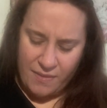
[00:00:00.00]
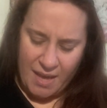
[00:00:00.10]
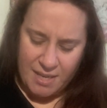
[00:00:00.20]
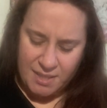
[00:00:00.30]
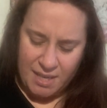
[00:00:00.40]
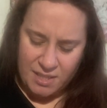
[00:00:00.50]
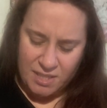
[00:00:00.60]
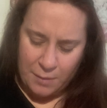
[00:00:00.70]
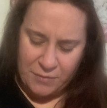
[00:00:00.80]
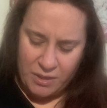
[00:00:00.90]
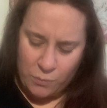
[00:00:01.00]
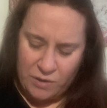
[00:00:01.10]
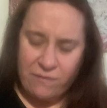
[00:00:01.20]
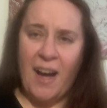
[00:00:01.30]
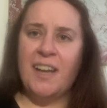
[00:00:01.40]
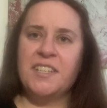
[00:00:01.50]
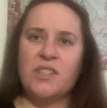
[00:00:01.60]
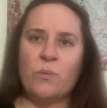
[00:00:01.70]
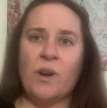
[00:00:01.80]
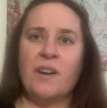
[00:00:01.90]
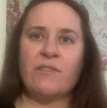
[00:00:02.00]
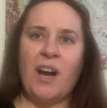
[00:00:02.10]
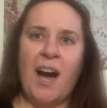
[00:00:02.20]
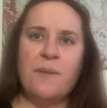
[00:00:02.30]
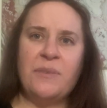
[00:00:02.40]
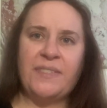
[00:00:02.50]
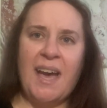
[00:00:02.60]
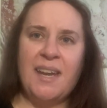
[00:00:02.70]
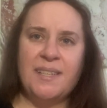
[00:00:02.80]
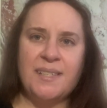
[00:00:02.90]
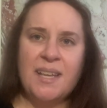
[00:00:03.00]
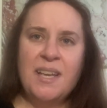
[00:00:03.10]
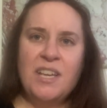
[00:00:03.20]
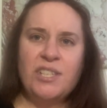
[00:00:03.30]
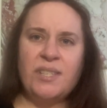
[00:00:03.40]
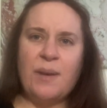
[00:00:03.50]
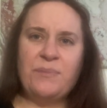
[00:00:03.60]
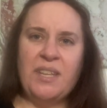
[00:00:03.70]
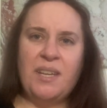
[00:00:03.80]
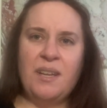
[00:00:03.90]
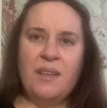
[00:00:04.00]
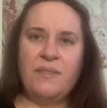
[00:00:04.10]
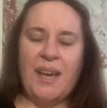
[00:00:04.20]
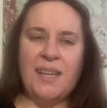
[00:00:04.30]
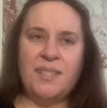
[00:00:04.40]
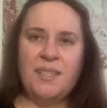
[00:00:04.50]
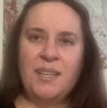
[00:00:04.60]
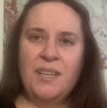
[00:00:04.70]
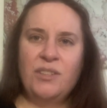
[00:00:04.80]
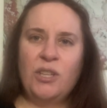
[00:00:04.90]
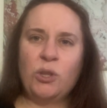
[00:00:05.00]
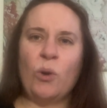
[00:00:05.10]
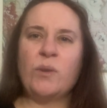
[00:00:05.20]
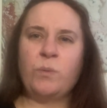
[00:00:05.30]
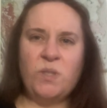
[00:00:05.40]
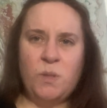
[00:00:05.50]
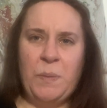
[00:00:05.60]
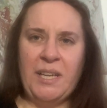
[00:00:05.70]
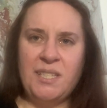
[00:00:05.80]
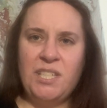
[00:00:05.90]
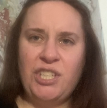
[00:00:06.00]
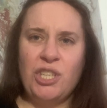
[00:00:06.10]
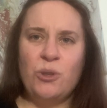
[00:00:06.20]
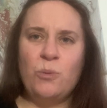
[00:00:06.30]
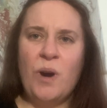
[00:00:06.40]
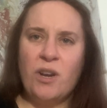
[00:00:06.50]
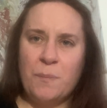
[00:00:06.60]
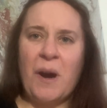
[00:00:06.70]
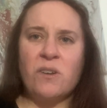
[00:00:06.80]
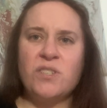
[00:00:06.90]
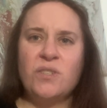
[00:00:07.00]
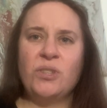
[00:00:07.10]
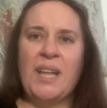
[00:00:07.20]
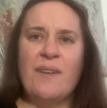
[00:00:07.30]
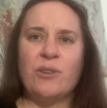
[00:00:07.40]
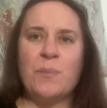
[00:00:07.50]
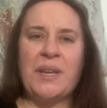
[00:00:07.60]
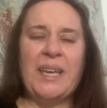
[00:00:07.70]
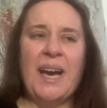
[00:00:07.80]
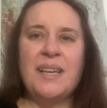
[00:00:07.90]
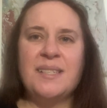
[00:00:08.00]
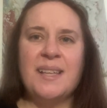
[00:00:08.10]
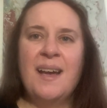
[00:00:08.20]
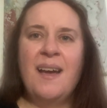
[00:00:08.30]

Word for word: And that is not something that we find in the word of God, but that is something that the Lord will speak to you on a personal level because